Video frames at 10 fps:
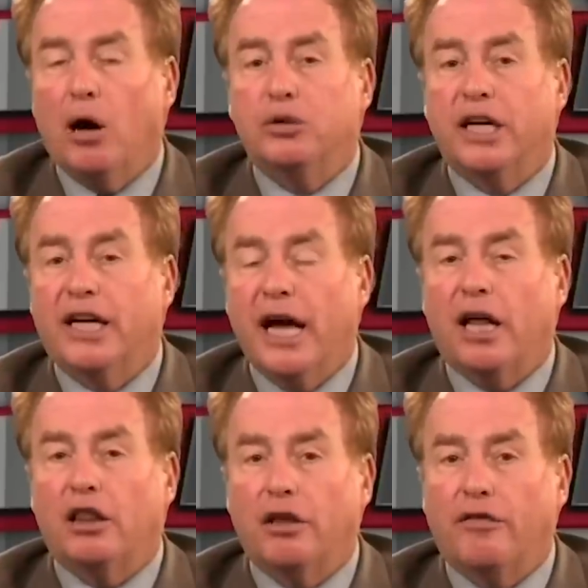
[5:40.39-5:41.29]
Now, to
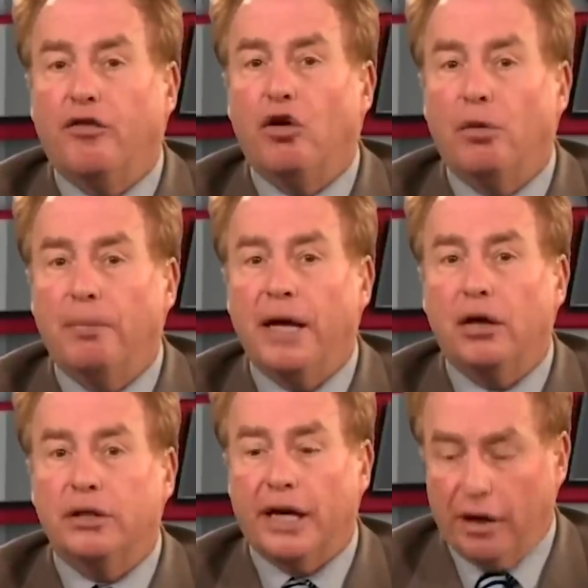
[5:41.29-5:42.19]
get the full
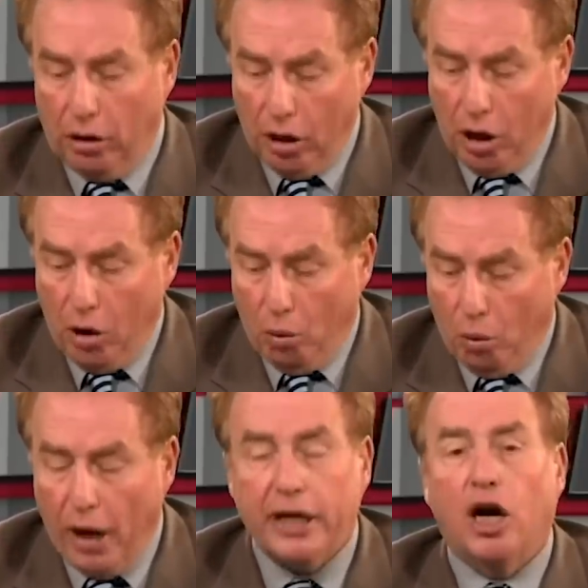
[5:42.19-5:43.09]
meal deal,
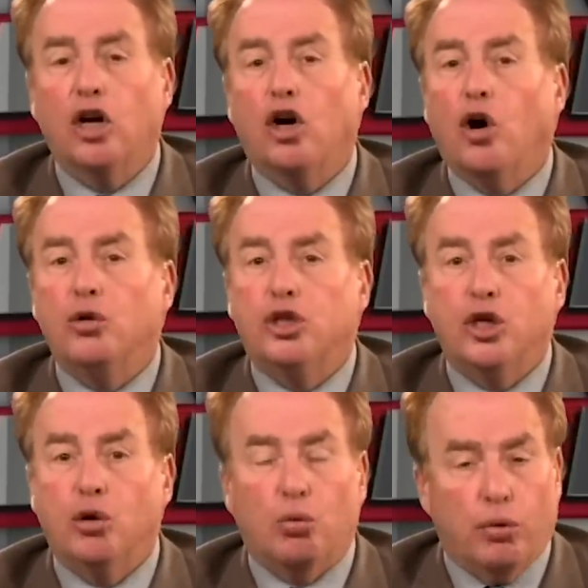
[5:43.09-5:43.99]
why not go
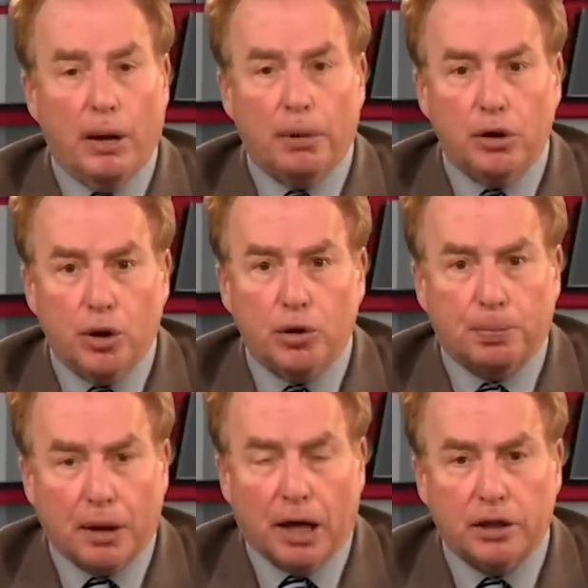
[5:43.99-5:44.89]
to Rebel
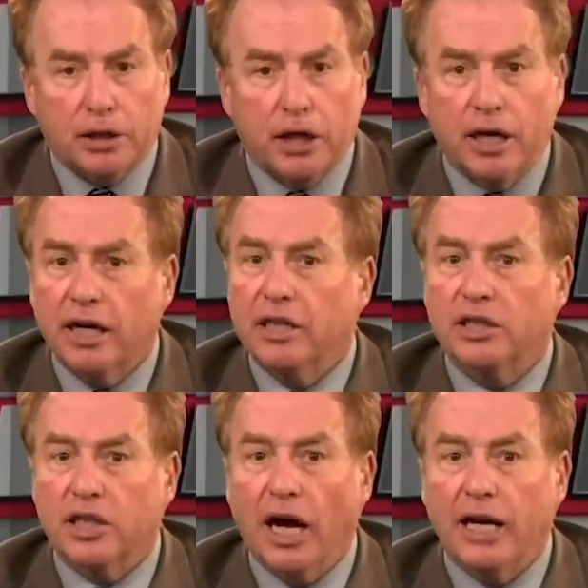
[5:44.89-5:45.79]
News Plus,
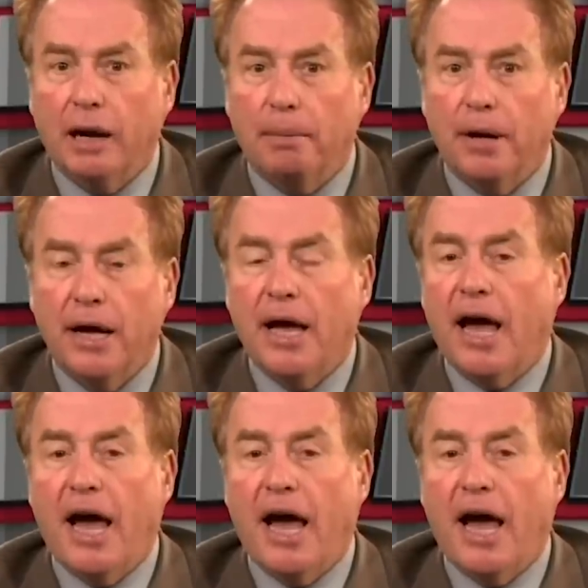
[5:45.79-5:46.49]
sign up,